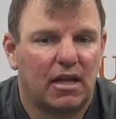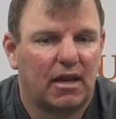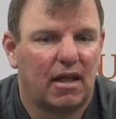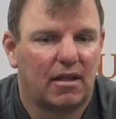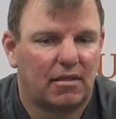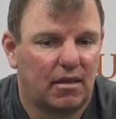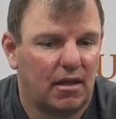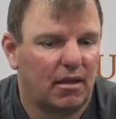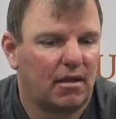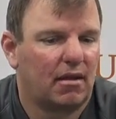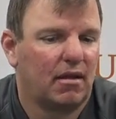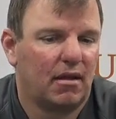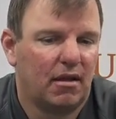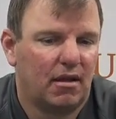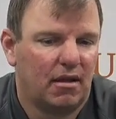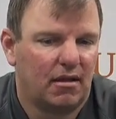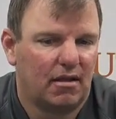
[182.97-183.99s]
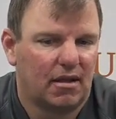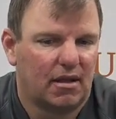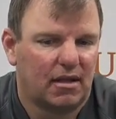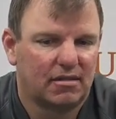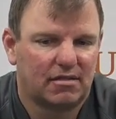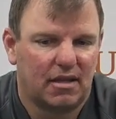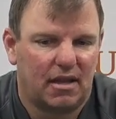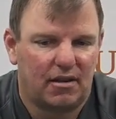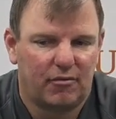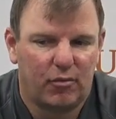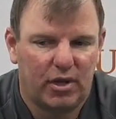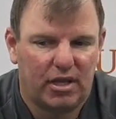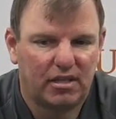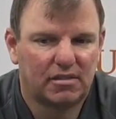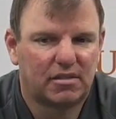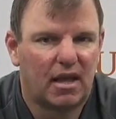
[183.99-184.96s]
And I think, like I said, if we
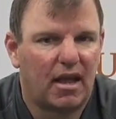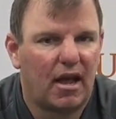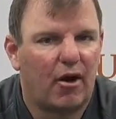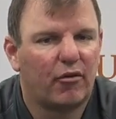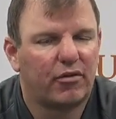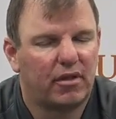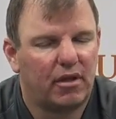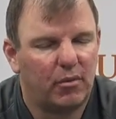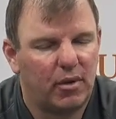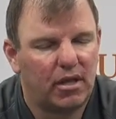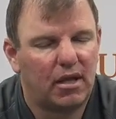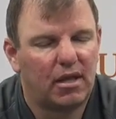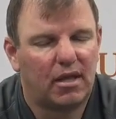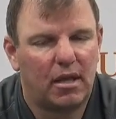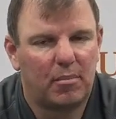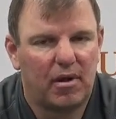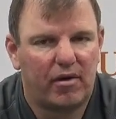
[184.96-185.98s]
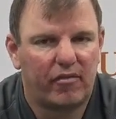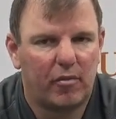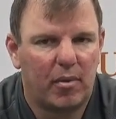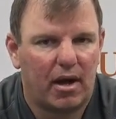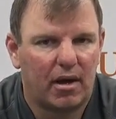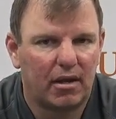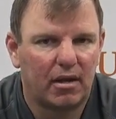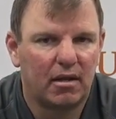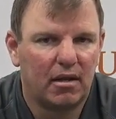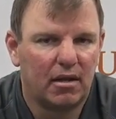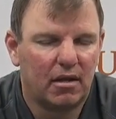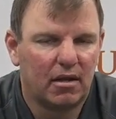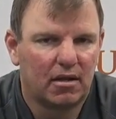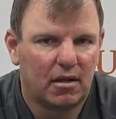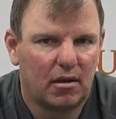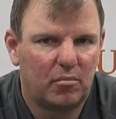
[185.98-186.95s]
can stay healthy and we can keep everybody
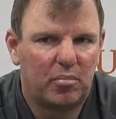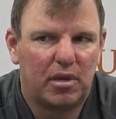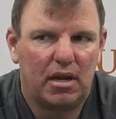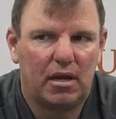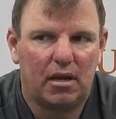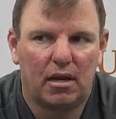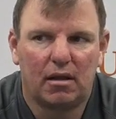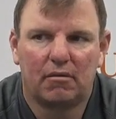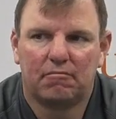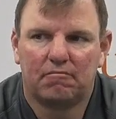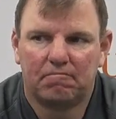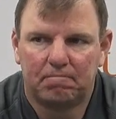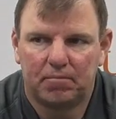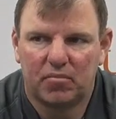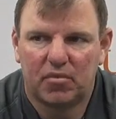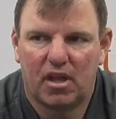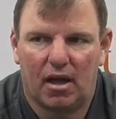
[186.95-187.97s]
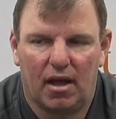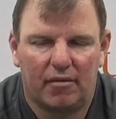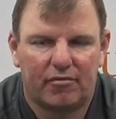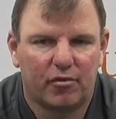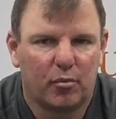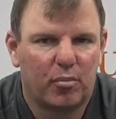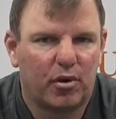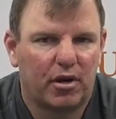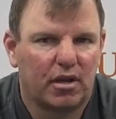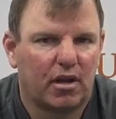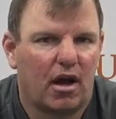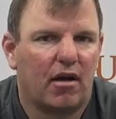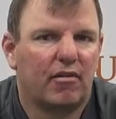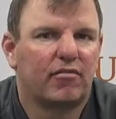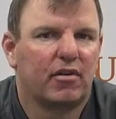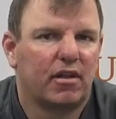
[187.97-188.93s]
competing, I feel pretty
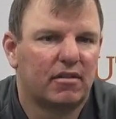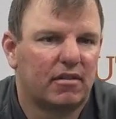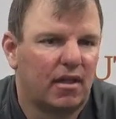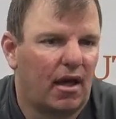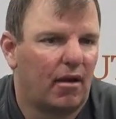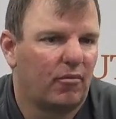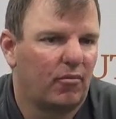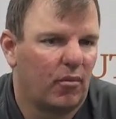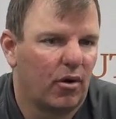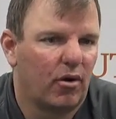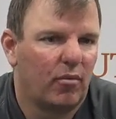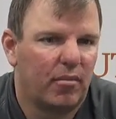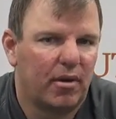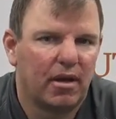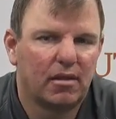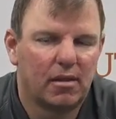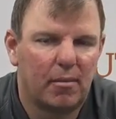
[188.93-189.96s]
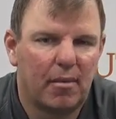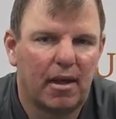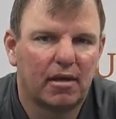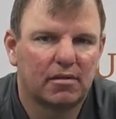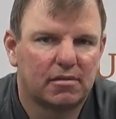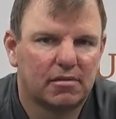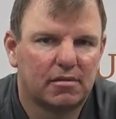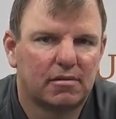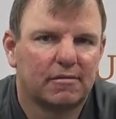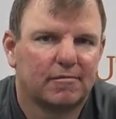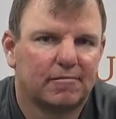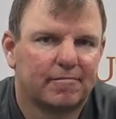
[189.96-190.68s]
confident that we're going to be in the mix.